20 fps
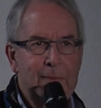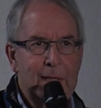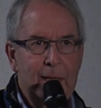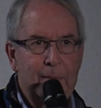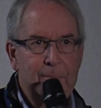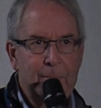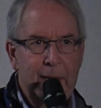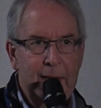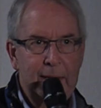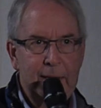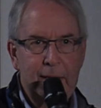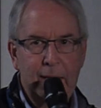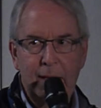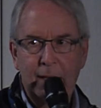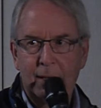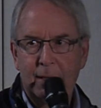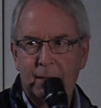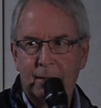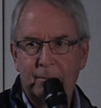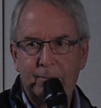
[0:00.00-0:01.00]
but
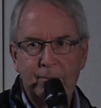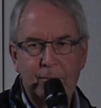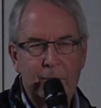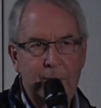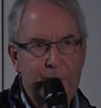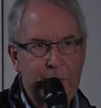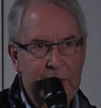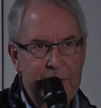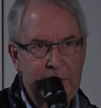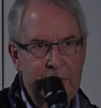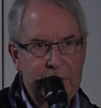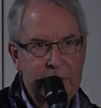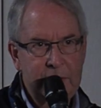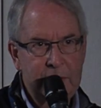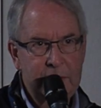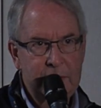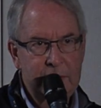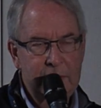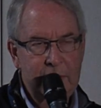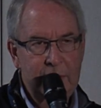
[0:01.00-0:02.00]
this
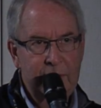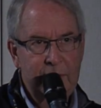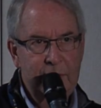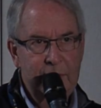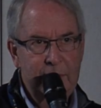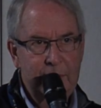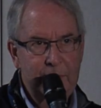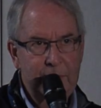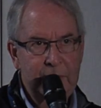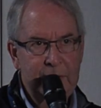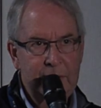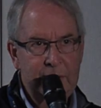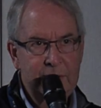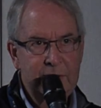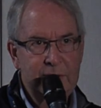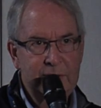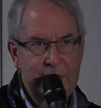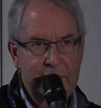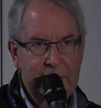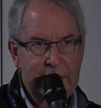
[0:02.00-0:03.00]
is
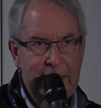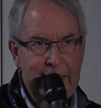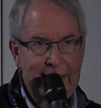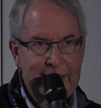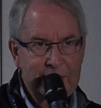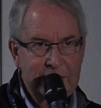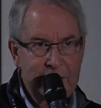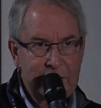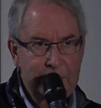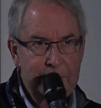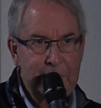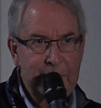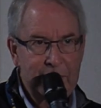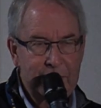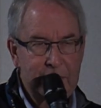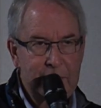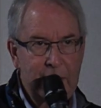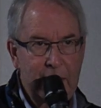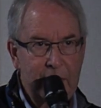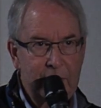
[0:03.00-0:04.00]
the classic
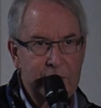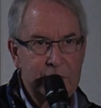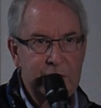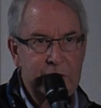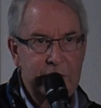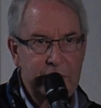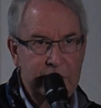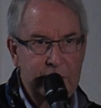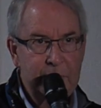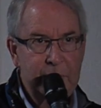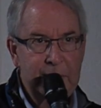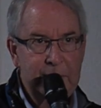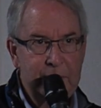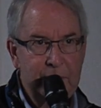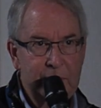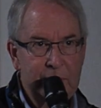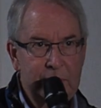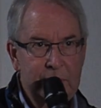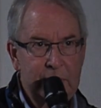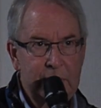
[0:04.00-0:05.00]
methodology that
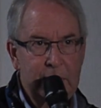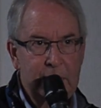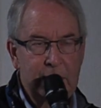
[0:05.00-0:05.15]
people